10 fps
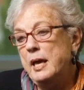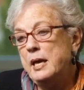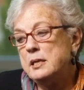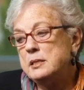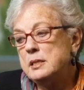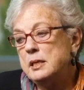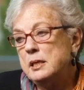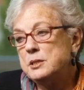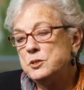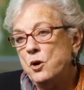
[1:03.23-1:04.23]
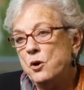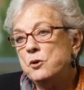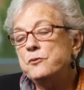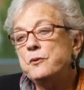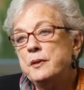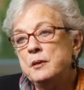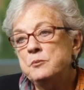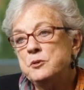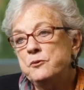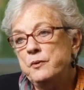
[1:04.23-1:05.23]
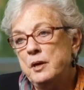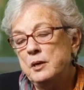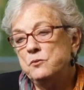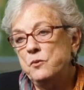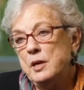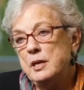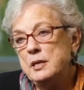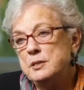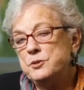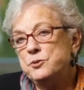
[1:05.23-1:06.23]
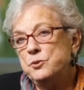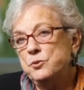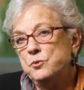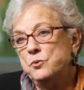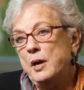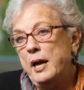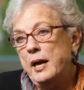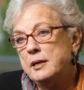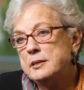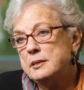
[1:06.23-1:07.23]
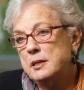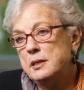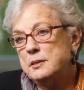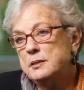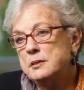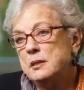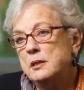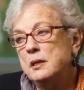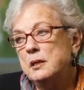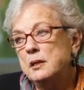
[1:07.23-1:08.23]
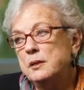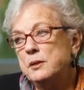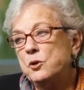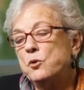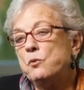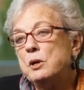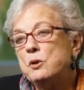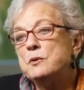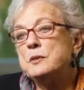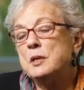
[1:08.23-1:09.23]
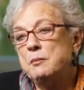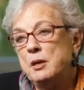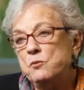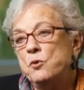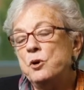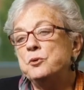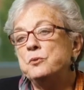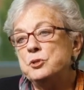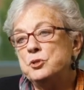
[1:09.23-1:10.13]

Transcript: And it's hard for them to find ways to access the careers they might want to